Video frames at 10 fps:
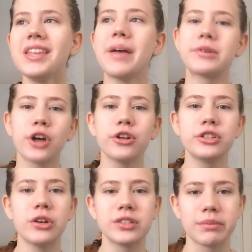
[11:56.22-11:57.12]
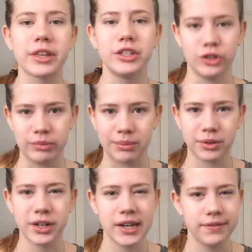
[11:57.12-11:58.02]
it was also something to
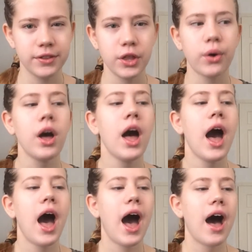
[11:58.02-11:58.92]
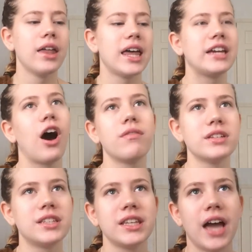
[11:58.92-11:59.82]
remember. Even though like
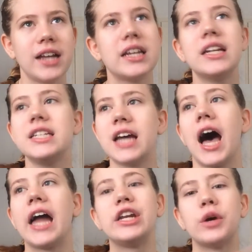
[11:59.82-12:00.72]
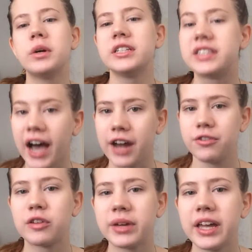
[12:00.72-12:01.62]
obviously I didn't die, one
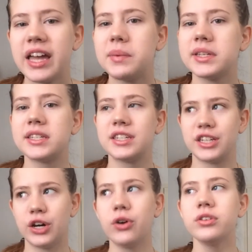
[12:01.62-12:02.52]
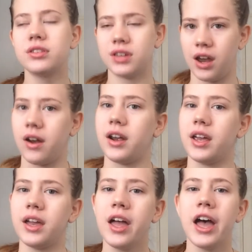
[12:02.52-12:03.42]
died from it, it was still
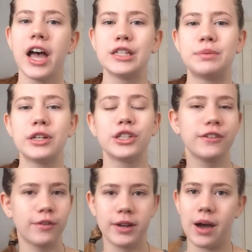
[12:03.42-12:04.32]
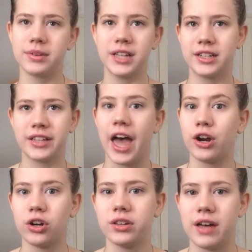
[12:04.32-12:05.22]
scary. Especially for me, I was like
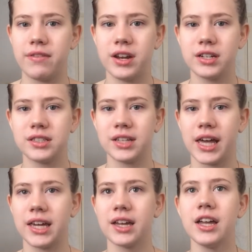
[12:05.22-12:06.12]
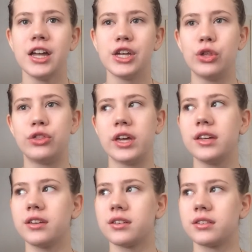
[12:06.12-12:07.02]
10 or 11. It's like you
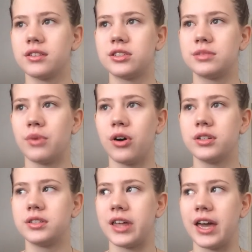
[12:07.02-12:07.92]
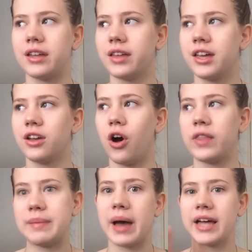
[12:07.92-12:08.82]
think the smallest thing, like,
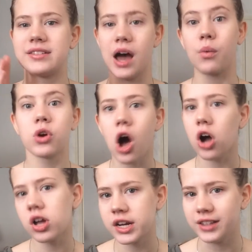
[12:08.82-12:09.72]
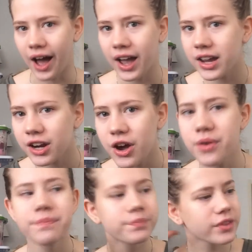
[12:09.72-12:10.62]
oh, they passed out, we're all gonna die, you
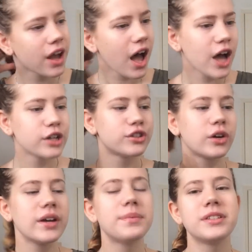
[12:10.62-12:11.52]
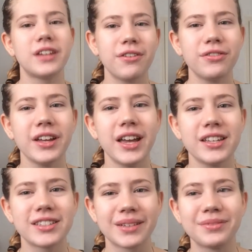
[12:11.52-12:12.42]
know? So it was
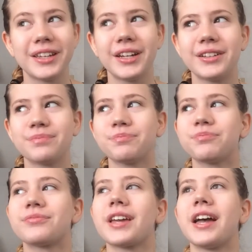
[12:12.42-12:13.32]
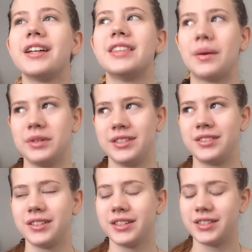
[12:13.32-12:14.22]
definitely something that
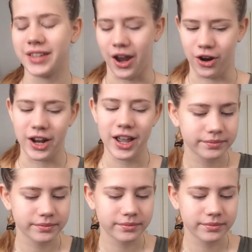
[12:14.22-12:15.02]
was scary.